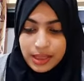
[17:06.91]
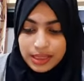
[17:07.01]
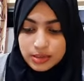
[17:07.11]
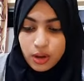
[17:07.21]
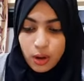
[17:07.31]

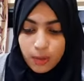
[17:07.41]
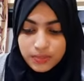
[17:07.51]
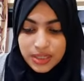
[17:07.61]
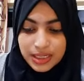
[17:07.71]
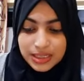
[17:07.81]
is the
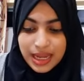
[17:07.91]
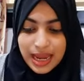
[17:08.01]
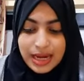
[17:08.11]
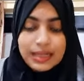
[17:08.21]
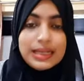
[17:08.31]
object
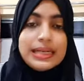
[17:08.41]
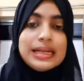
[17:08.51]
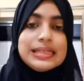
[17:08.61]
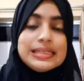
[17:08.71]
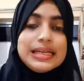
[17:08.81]
and
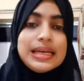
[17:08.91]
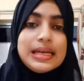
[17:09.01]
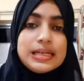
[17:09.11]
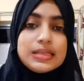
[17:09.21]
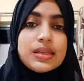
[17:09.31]
guilty
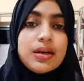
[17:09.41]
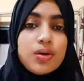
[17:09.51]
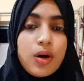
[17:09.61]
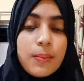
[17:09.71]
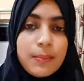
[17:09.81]
is the
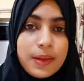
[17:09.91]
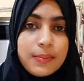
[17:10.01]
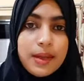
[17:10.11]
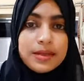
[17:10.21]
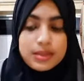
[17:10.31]

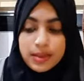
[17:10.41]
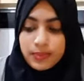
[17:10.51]
complement.